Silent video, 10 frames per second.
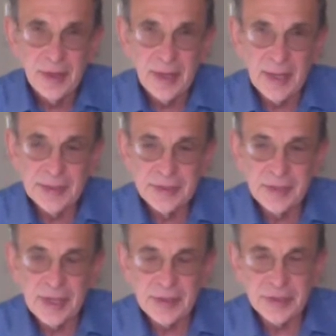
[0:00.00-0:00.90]
and
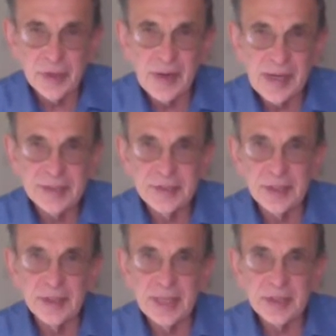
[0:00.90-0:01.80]
so has
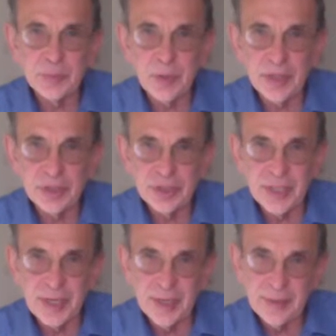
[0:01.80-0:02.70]
Alex
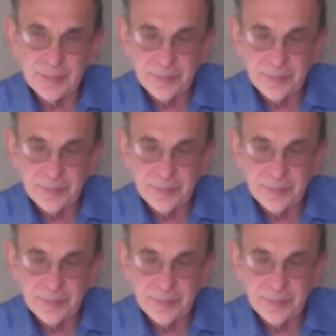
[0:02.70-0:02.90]
Blanchet